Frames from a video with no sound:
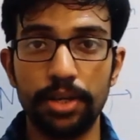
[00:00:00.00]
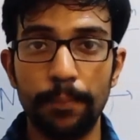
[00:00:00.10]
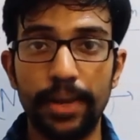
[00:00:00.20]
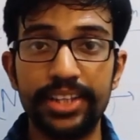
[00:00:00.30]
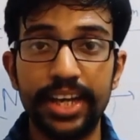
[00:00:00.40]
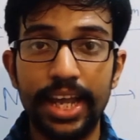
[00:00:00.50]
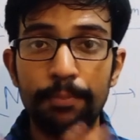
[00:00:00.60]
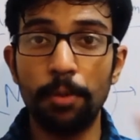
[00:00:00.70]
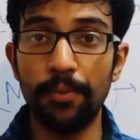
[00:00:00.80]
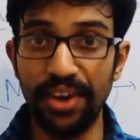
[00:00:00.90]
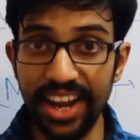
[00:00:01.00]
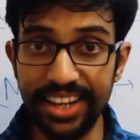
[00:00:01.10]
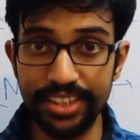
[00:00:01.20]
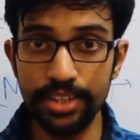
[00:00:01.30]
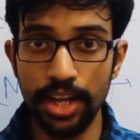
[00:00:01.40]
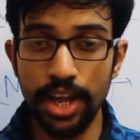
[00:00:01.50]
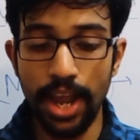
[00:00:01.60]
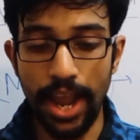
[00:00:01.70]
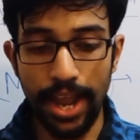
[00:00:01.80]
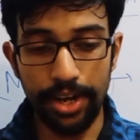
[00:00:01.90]
by the help of rain
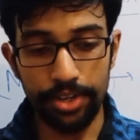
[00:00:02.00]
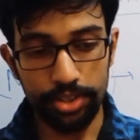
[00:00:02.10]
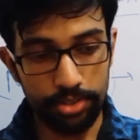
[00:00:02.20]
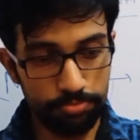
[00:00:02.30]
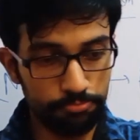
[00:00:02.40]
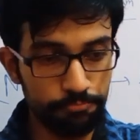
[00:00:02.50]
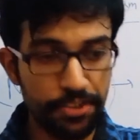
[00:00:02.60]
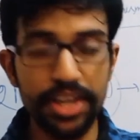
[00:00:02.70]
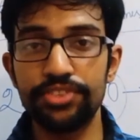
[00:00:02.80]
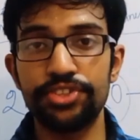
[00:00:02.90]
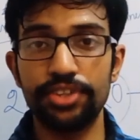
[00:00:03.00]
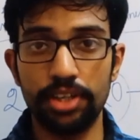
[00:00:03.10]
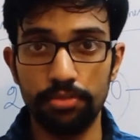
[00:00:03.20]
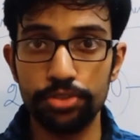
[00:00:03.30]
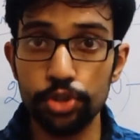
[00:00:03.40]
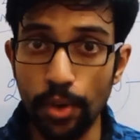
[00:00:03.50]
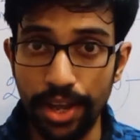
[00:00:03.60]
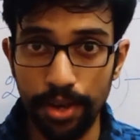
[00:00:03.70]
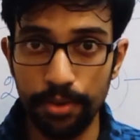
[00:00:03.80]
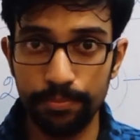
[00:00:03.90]
and fixed in the
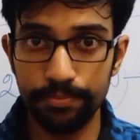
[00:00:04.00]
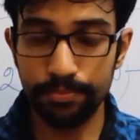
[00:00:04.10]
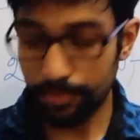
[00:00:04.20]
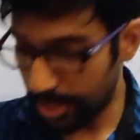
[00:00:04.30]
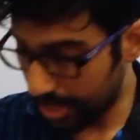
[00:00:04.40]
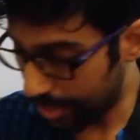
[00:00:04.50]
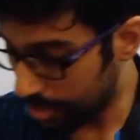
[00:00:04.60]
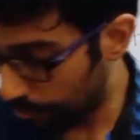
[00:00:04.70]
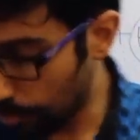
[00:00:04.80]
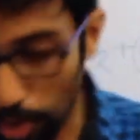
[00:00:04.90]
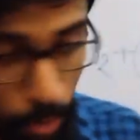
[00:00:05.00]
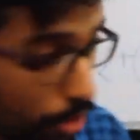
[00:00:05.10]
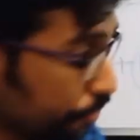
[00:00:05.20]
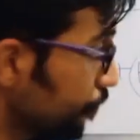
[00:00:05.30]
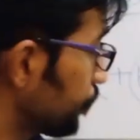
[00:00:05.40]
soil in the form